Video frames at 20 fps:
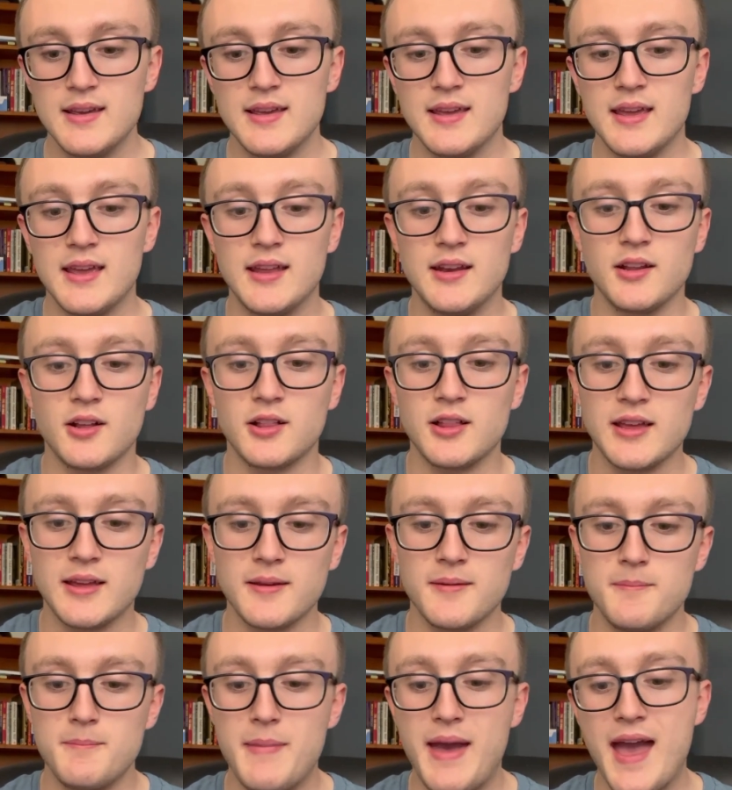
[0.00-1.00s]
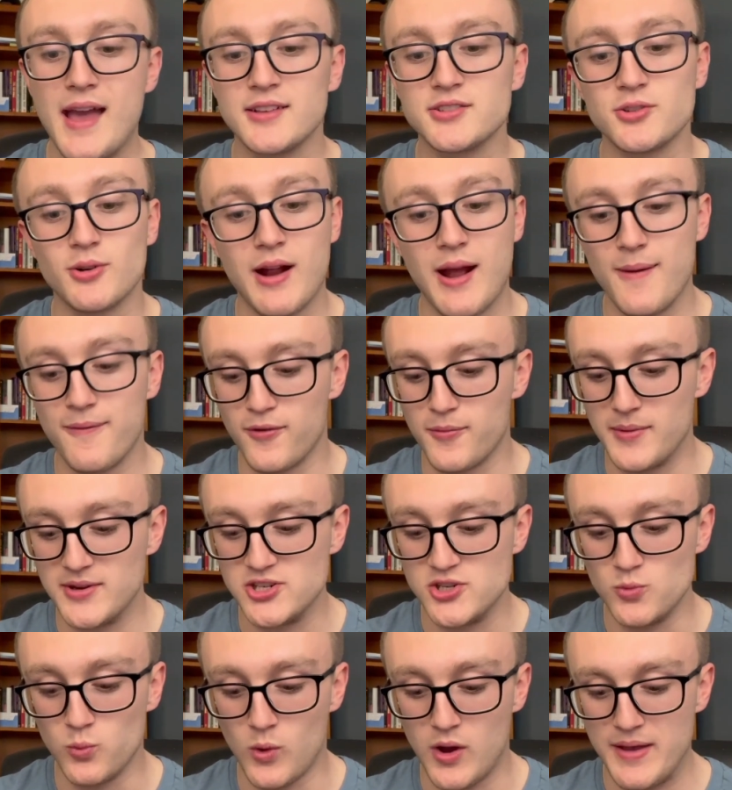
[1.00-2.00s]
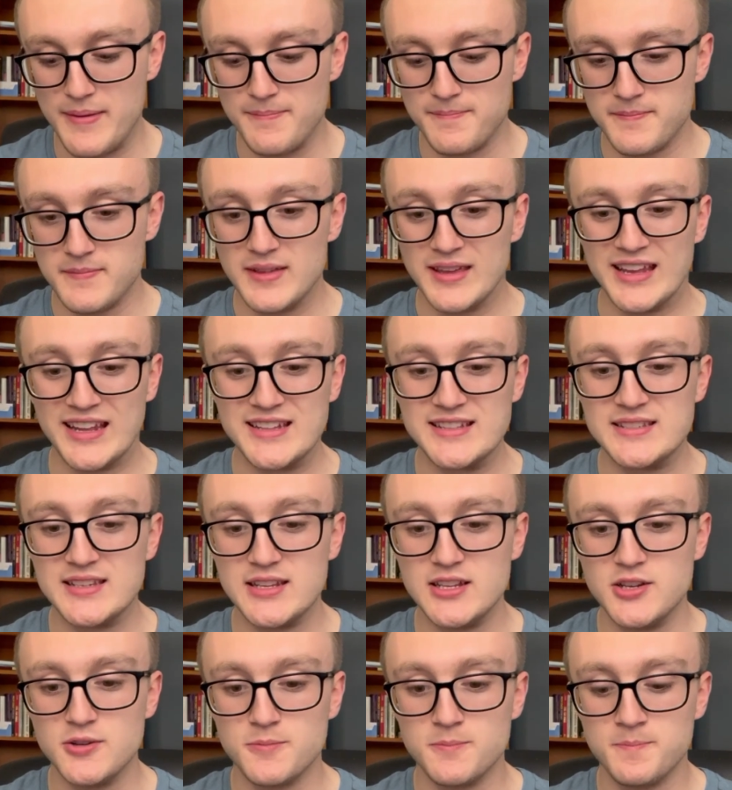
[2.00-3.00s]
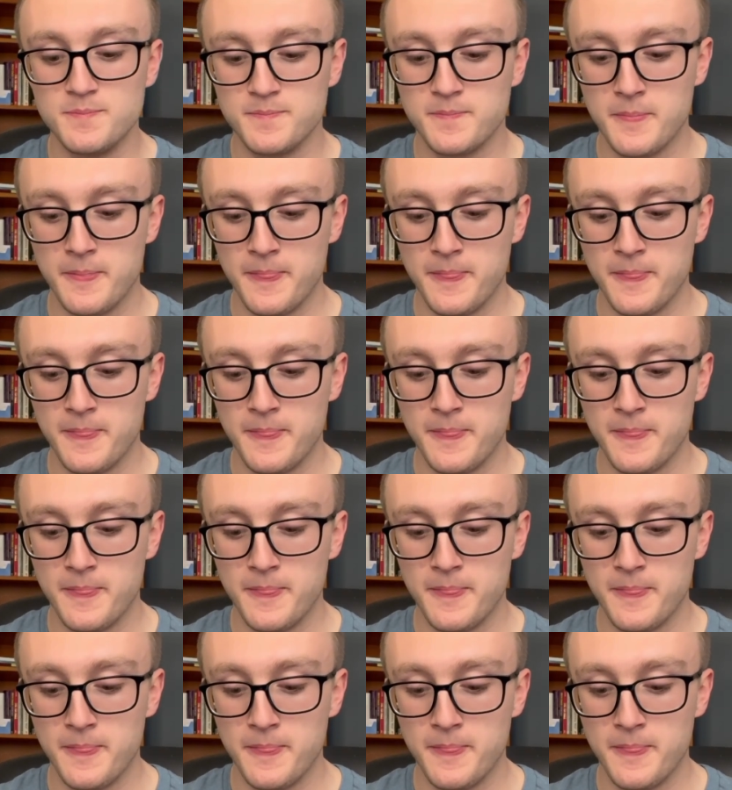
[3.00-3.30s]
and click max or however much you want, continue.